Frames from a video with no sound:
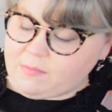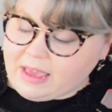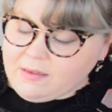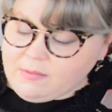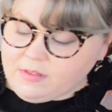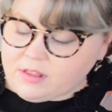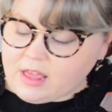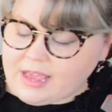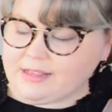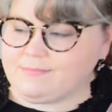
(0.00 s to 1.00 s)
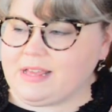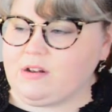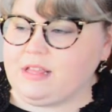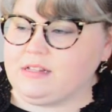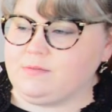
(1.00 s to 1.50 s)
mine, I don't
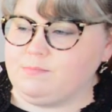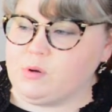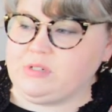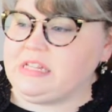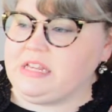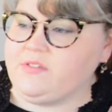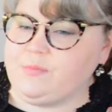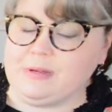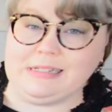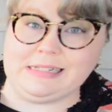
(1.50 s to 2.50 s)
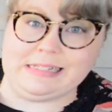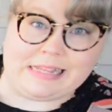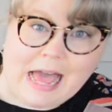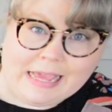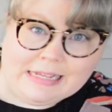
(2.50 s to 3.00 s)
like motif, but
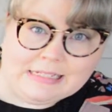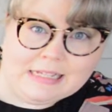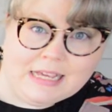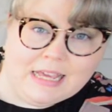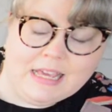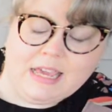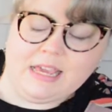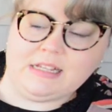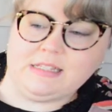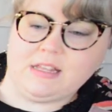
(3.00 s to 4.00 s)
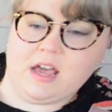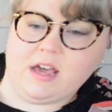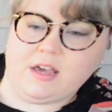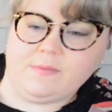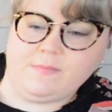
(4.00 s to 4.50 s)
design is
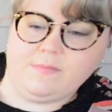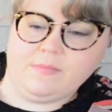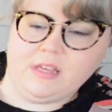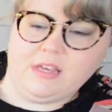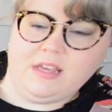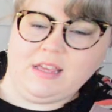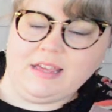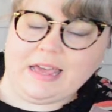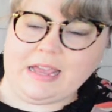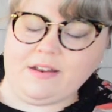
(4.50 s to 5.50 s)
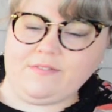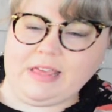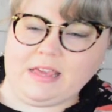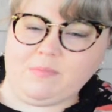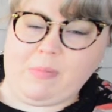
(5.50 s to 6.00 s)
kind of
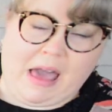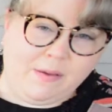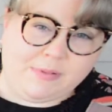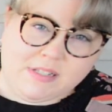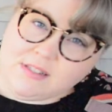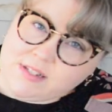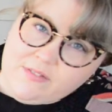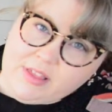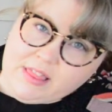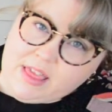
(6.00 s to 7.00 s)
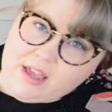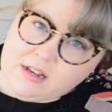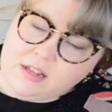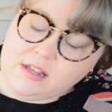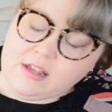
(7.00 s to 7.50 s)
like pipes and stuff like
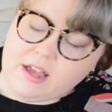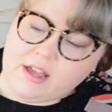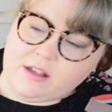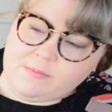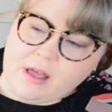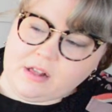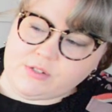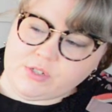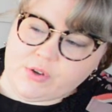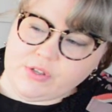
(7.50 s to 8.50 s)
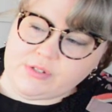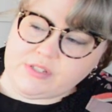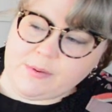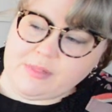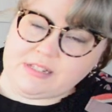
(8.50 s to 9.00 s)
that. I'll show you
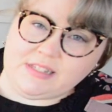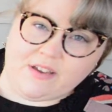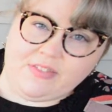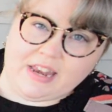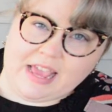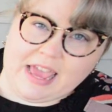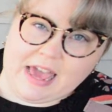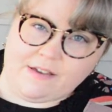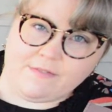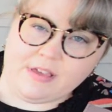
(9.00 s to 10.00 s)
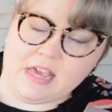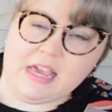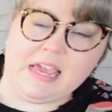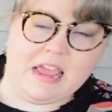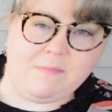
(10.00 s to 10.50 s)
some of the stuff that I have
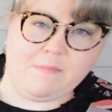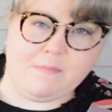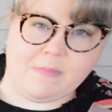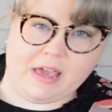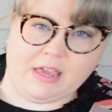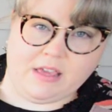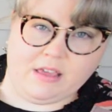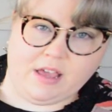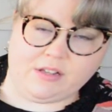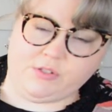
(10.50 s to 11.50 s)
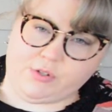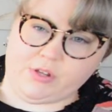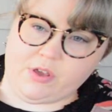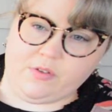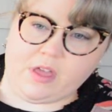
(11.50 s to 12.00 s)
in my
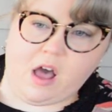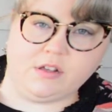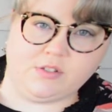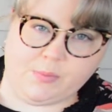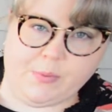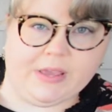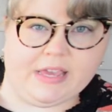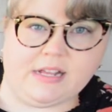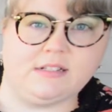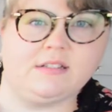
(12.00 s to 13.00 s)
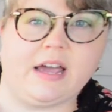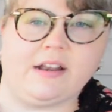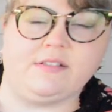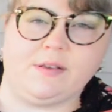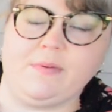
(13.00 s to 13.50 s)
studio that also bring in
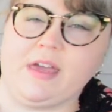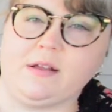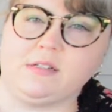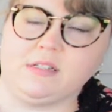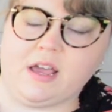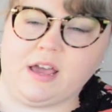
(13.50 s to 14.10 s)
kind of some of that